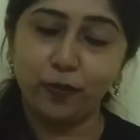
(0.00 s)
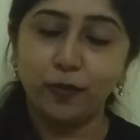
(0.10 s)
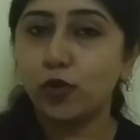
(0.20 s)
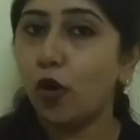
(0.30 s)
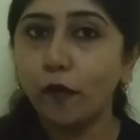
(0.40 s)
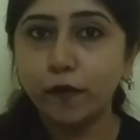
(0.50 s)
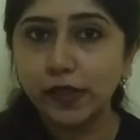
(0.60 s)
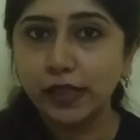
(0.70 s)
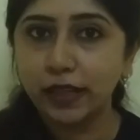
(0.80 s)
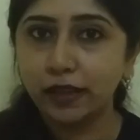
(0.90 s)
So
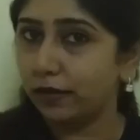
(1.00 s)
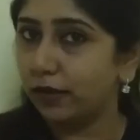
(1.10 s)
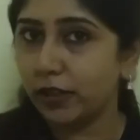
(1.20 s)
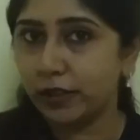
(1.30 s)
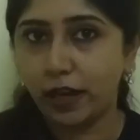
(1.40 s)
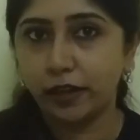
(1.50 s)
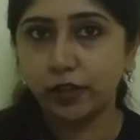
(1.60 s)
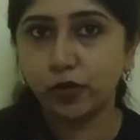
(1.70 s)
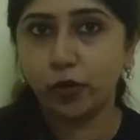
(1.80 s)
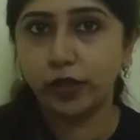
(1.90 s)
obviously the targeted
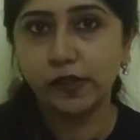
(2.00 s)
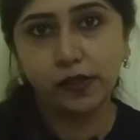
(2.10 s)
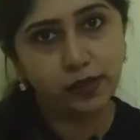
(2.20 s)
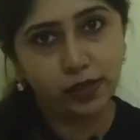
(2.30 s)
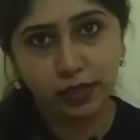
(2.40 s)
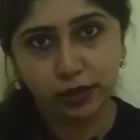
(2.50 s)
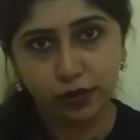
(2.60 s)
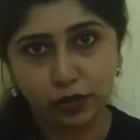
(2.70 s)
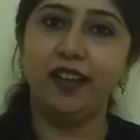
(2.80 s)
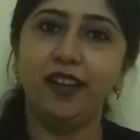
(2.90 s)
audience is
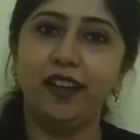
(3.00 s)
Indian.